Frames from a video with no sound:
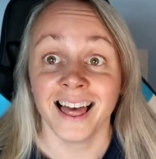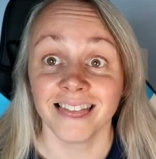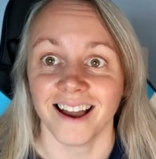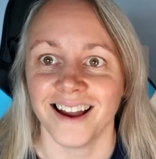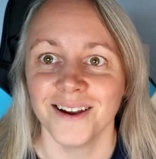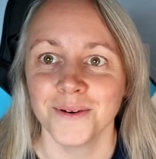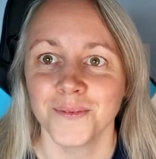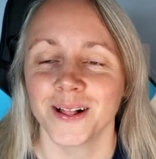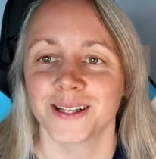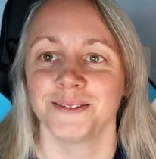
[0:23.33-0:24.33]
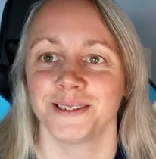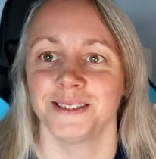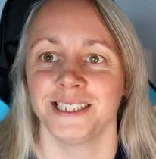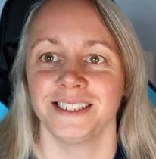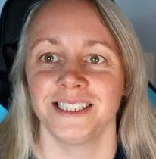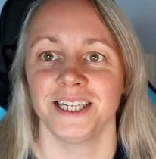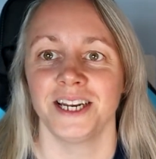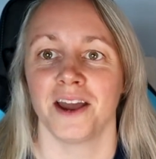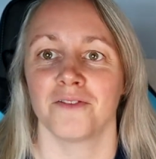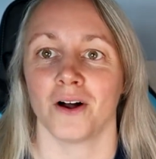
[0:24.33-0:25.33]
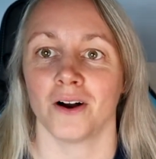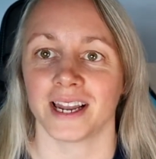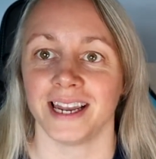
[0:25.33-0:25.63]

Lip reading: Hello, welcome to a new studio vlog.